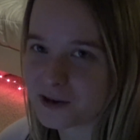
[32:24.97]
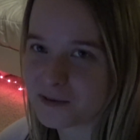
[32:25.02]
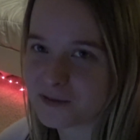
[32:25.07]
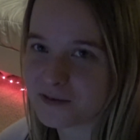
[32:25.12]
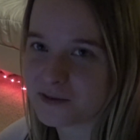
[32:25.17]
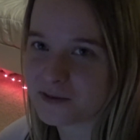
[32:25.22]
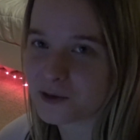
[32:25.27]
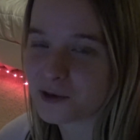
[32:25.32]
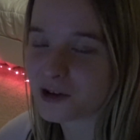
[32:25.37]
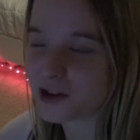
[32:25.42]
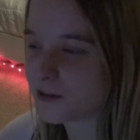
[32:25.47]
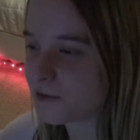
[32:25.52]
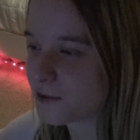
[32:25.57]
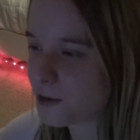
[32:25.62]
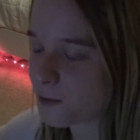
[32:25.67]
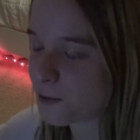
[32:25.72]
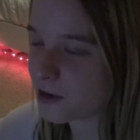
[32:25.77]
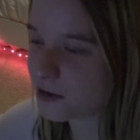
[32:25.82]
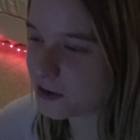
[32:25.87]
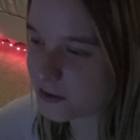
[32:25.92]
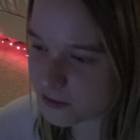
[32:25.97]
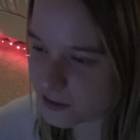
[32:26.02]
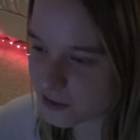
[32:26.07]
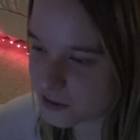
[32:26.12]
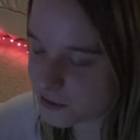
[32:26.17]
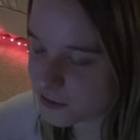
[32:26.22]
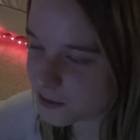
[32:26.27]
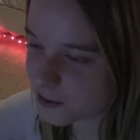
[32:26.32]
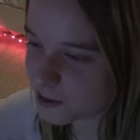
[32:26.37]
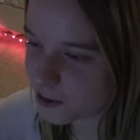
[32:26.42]
for, like, voting for what
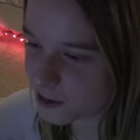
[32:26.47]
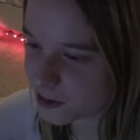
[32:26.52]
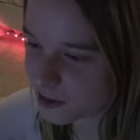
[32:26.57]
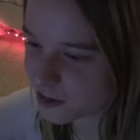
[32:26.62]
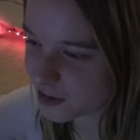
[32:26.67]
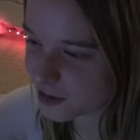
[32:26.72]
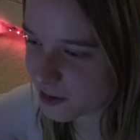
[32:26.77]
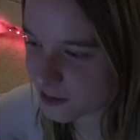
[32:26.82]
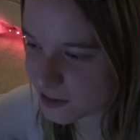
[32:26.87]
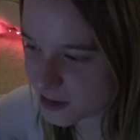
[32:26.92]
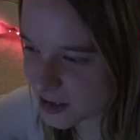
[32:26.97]
you voted for,